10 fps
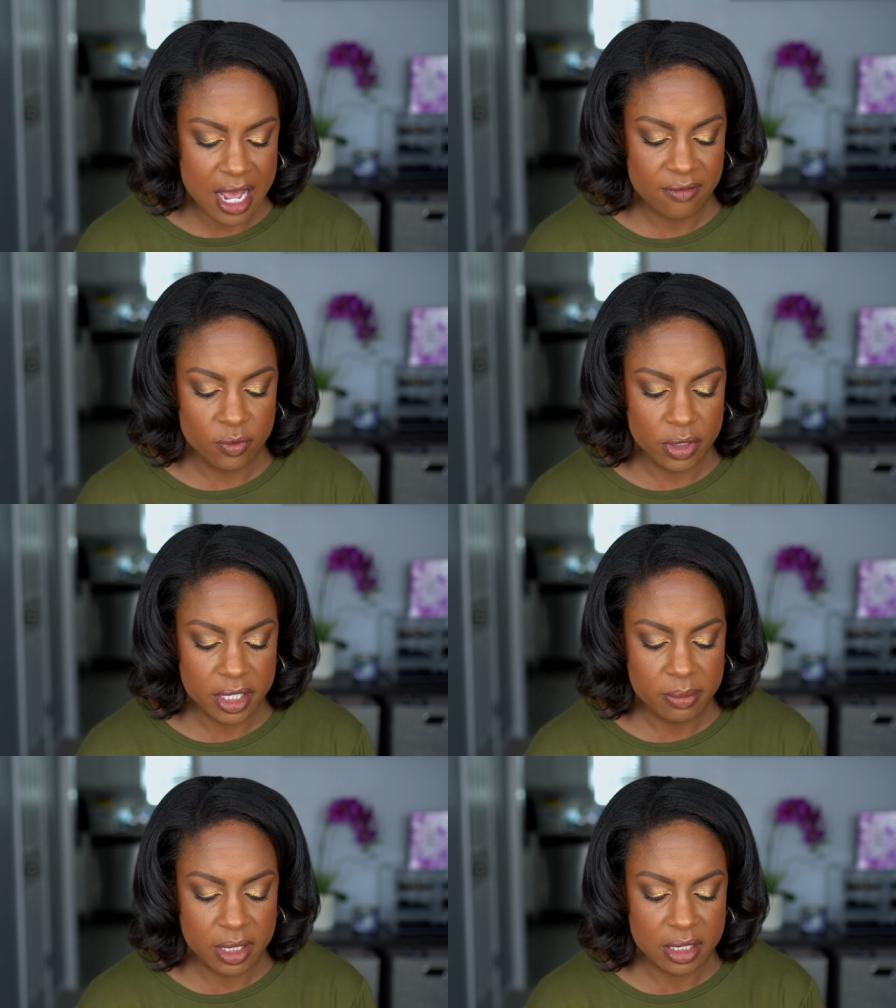I've
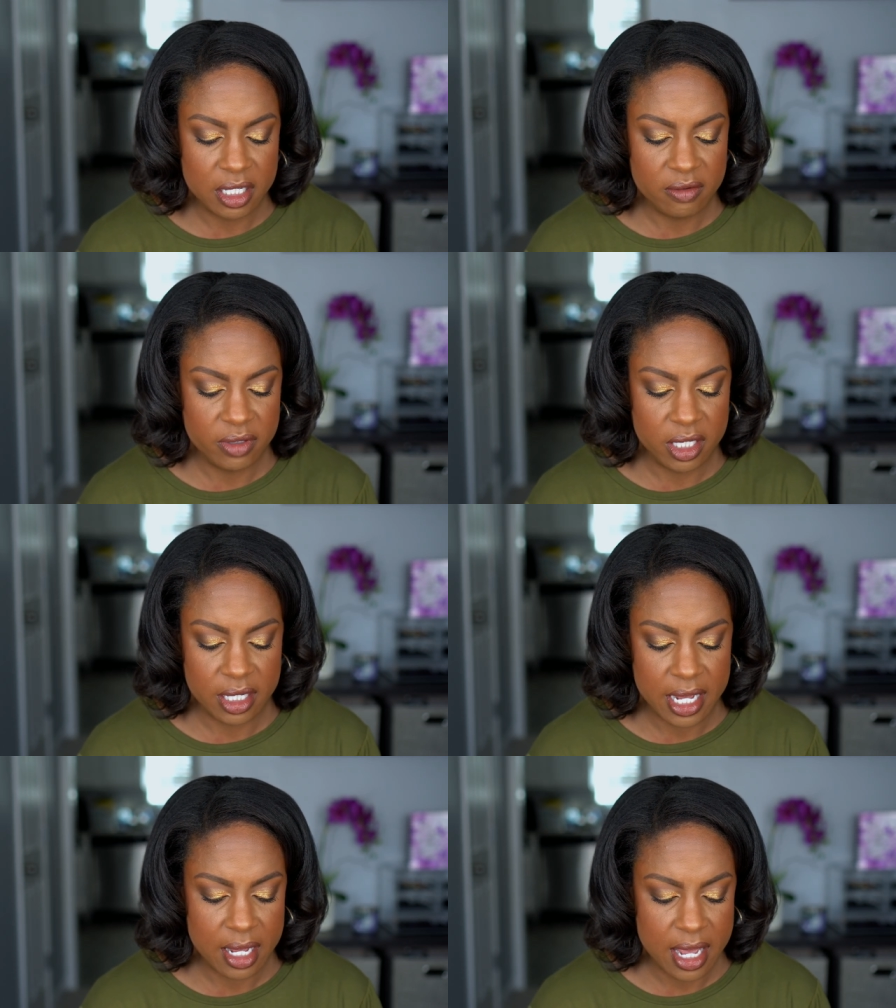really been
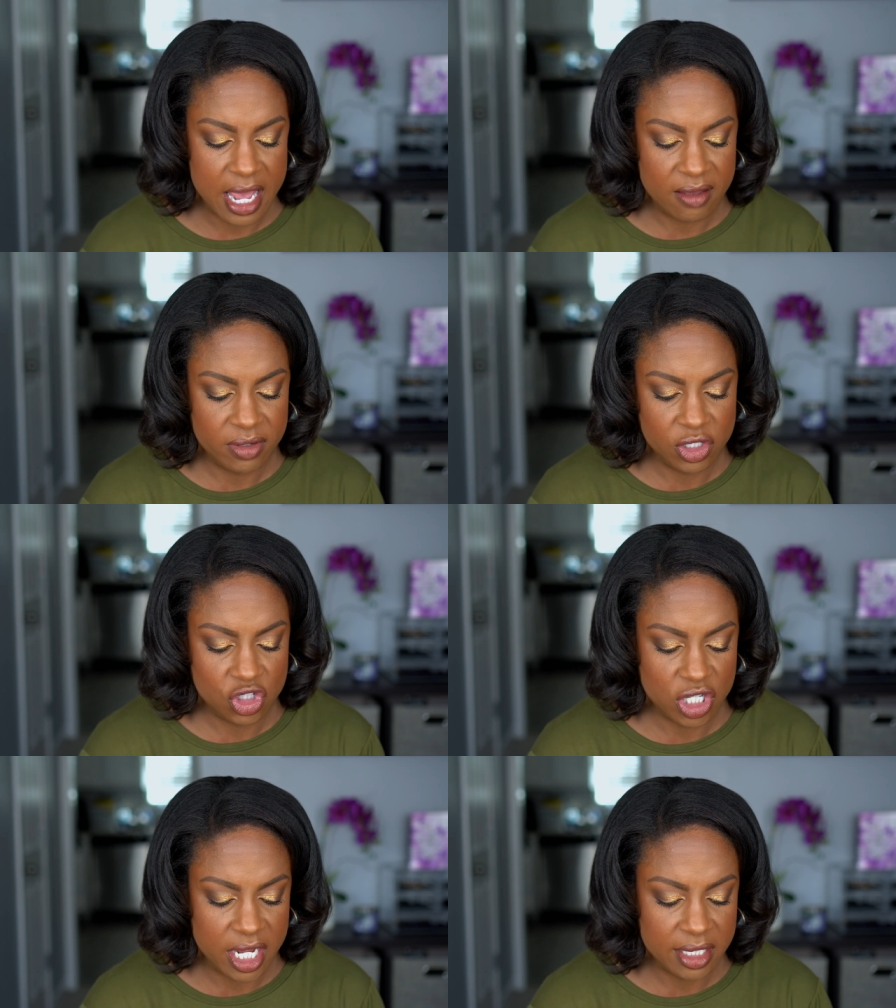loving having
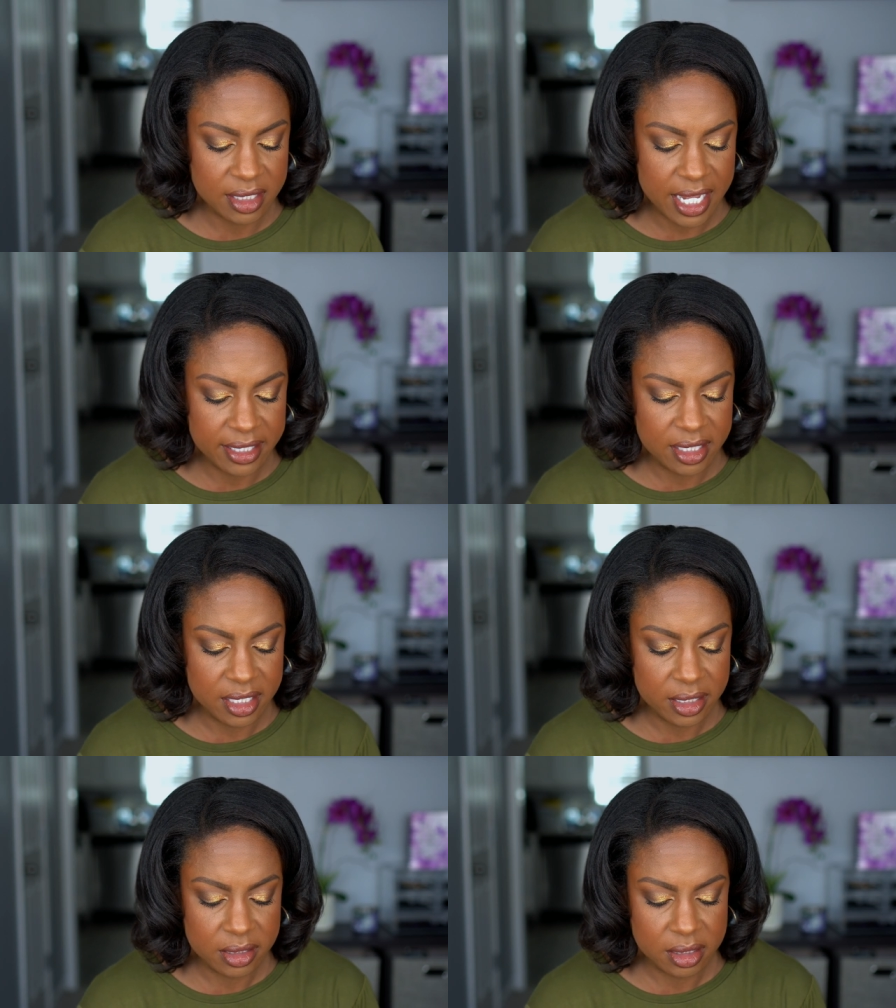shades like
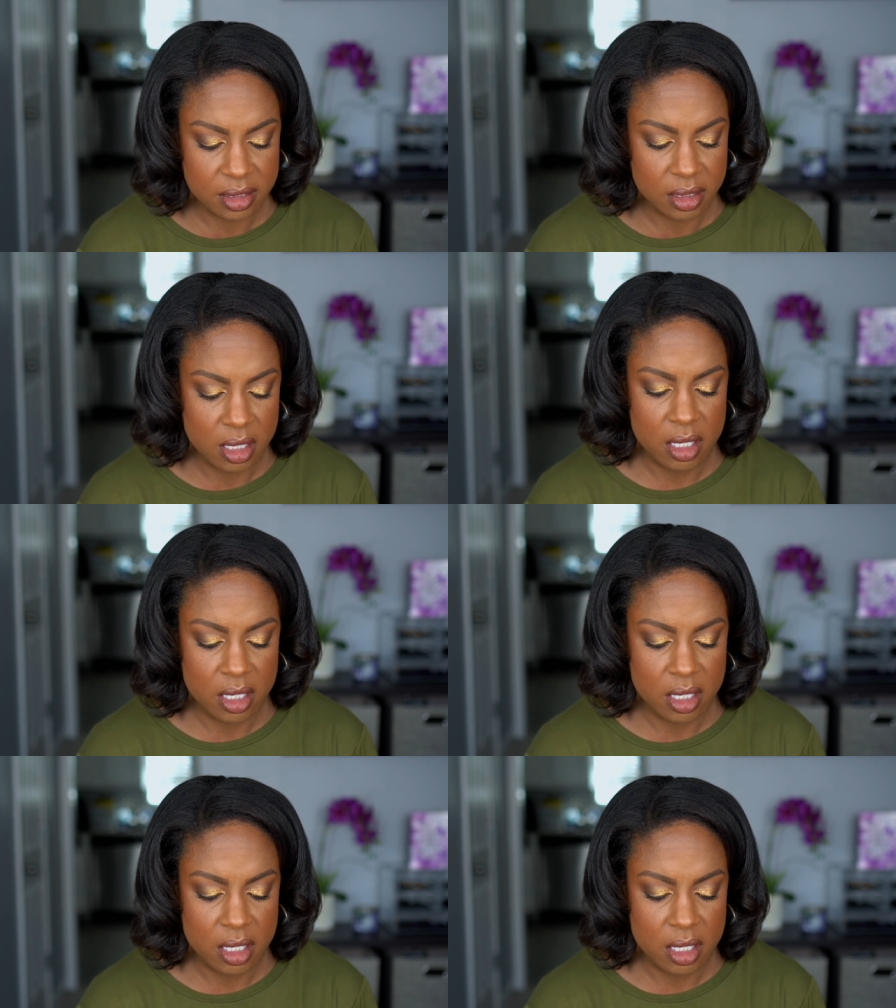this